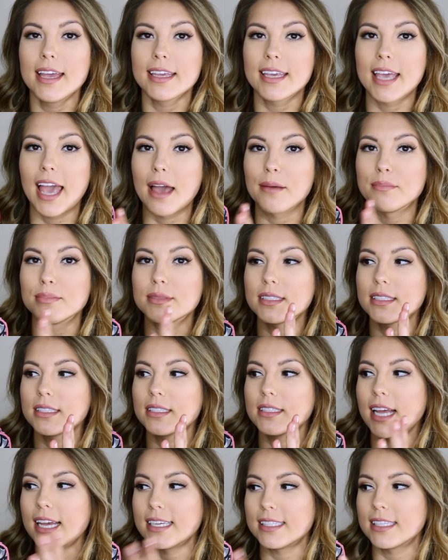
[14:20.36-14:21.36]
kept
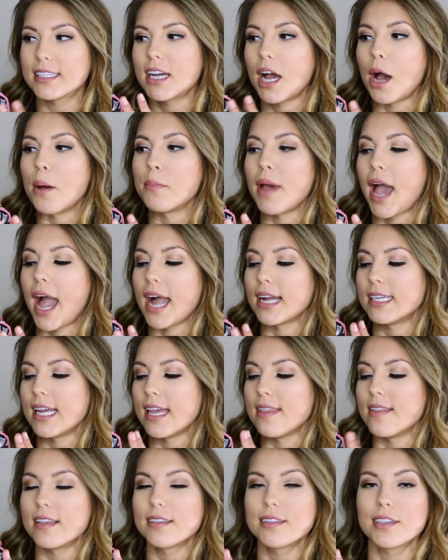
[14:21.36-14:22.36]
nice and compact
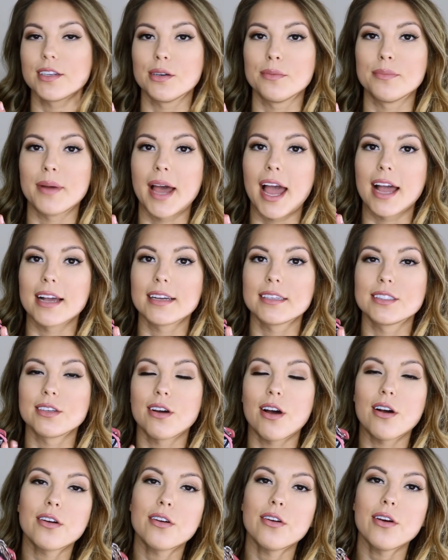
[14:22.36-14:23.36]
in this little bag so
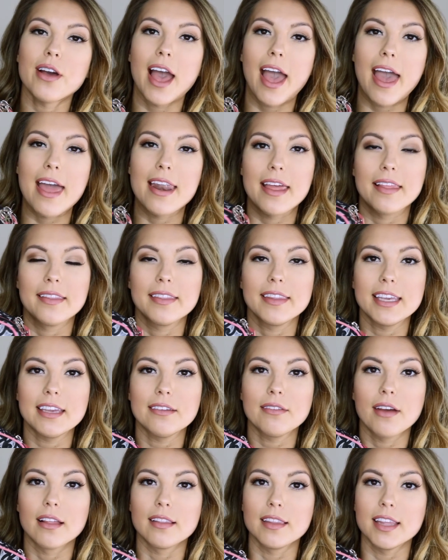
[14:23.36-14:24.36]
I'll go ahead and
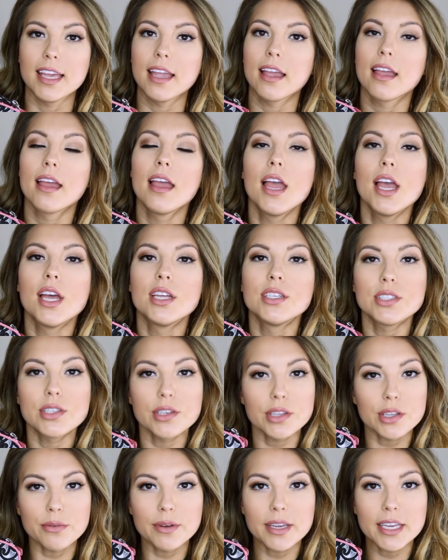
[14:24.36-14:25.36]
leave a link
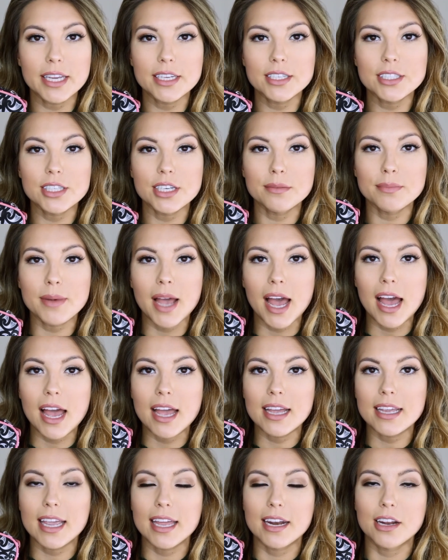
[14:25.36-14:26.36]
to the Weekender
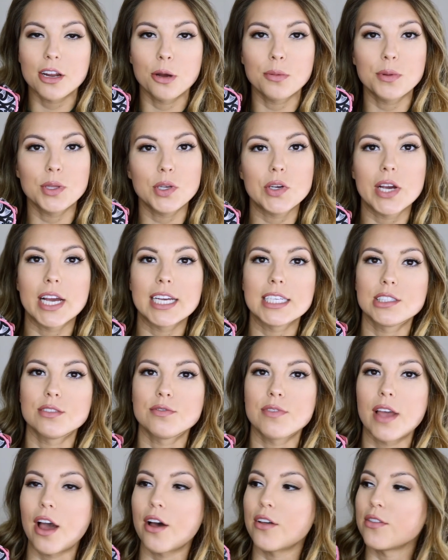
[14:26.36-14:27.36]
bag and I hope that you guys
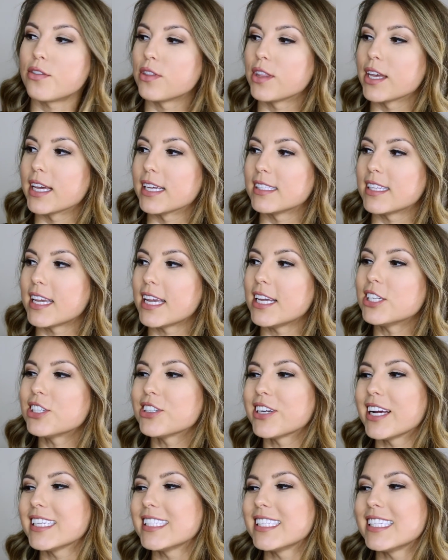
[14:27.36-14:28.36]
found this
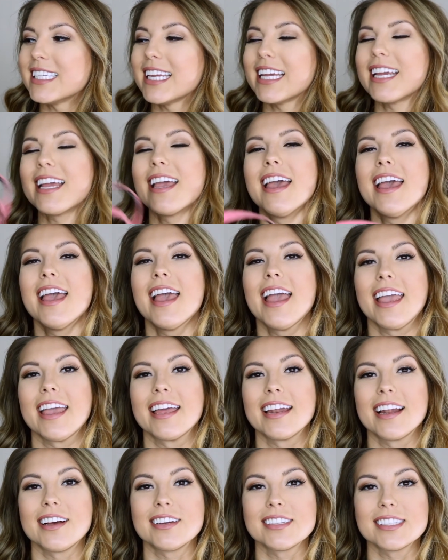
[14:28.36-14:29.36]
interesting
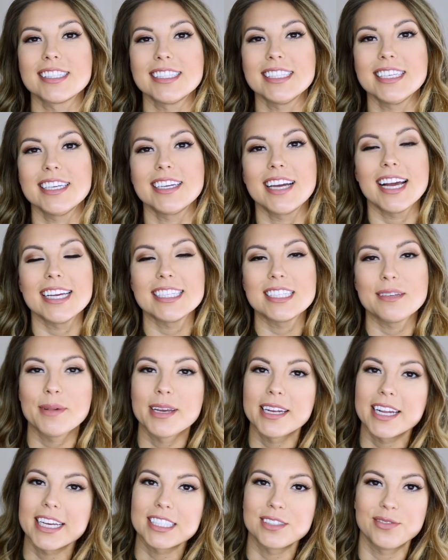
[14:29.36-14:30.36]
and I'll see you guys in
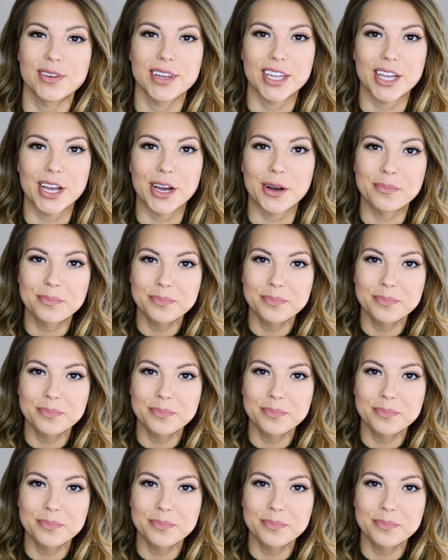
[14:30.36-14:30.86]
my next video.